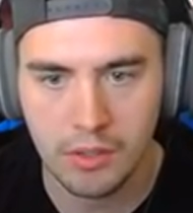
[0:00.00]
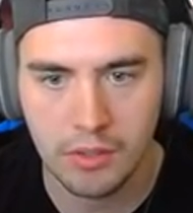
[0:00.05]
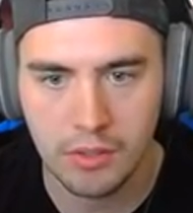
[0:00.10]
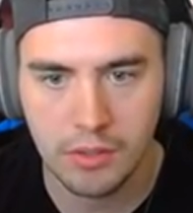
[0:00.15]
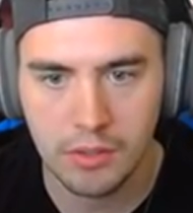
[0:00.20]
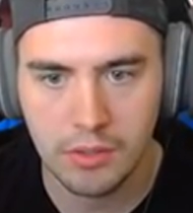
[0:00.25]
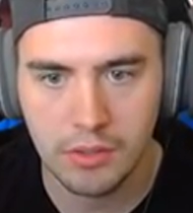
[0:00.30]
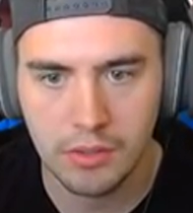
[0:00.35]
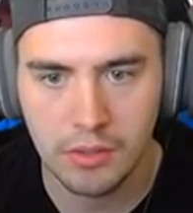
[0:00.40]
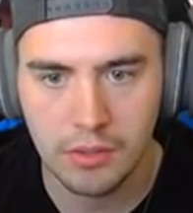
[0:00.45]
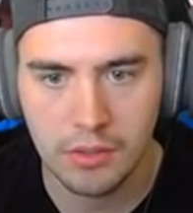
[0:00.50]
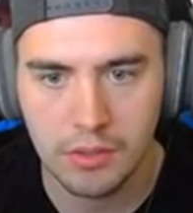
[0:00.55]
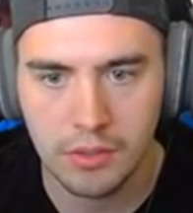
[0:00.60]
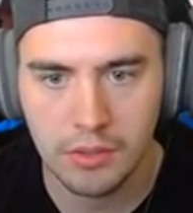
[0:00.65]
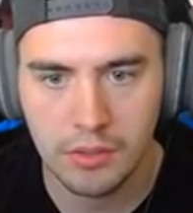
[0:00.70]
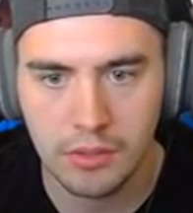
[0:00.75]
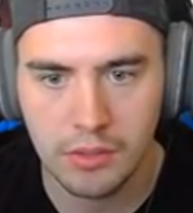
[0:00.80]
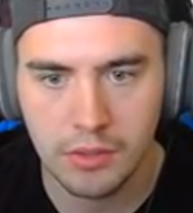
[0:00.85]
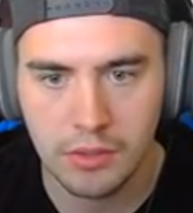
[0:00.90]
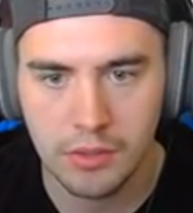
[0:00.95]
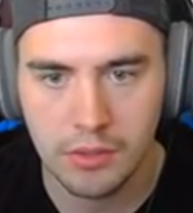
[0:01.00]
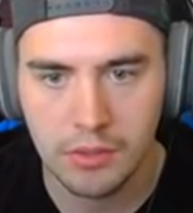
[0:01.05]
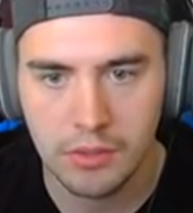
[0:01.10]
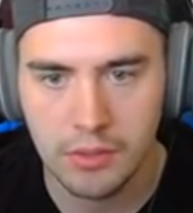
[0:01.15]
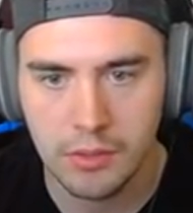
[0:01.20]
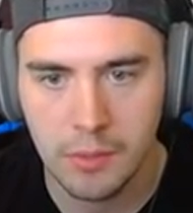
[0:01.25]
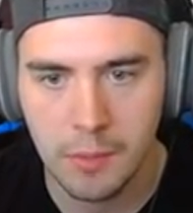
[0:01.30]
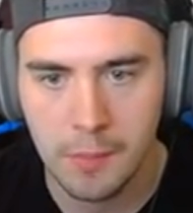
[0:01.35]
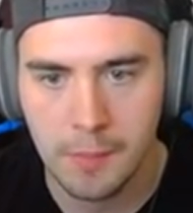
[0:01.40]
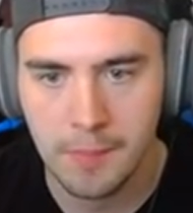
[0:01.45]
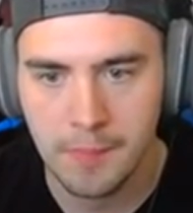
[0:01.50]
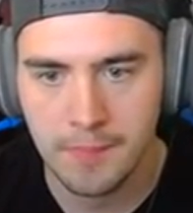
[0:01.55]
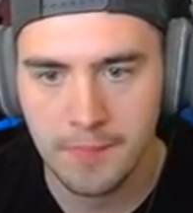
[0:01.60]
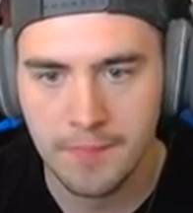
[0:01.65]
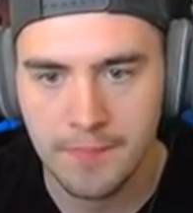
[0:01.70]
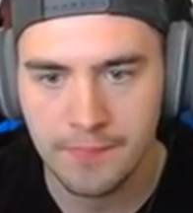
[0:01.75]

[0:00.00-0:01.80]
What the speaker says: No one is speaking in this clip.